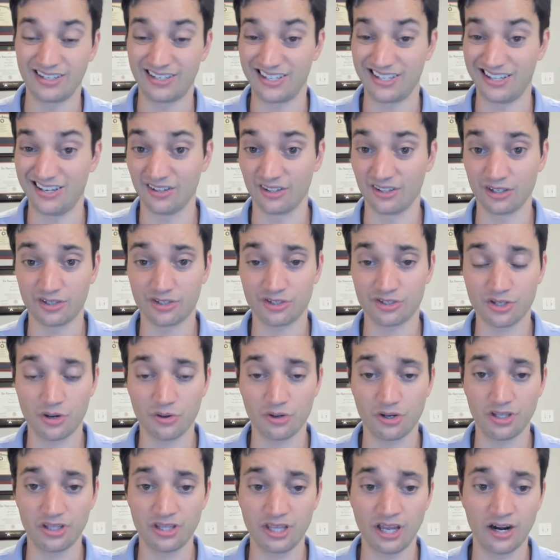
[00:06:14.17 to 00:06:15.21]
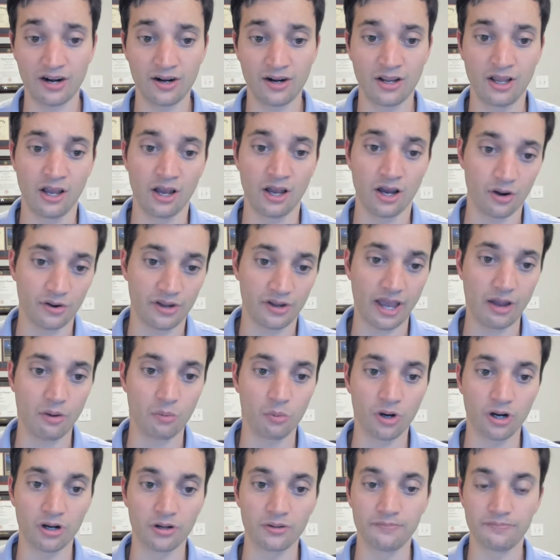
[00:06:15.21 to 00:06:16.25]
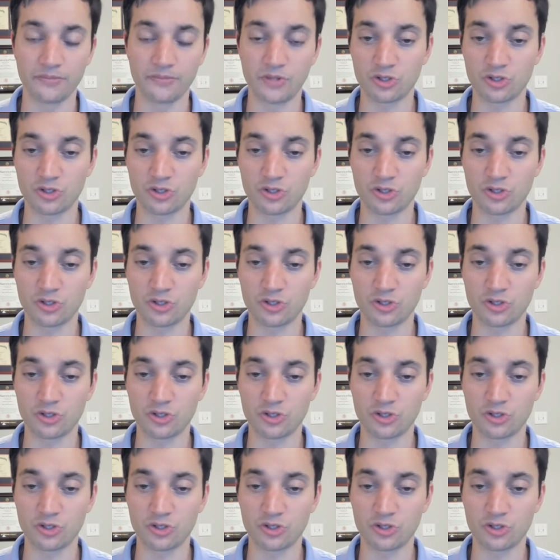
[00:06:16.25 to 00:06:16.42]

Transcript: Didn't look so good there. Okay, well,